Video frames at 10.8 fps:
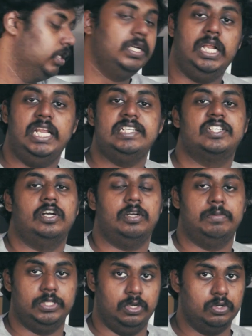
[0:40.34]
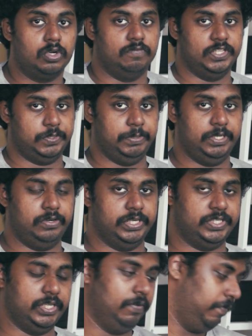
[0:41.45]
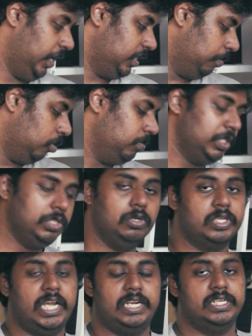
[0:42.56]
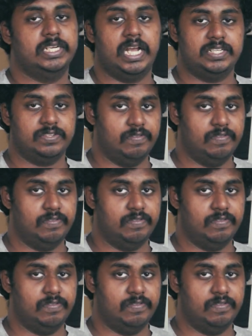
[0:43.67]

Now let's talk about the look of the speaker itself. And the moment you look at it, it has a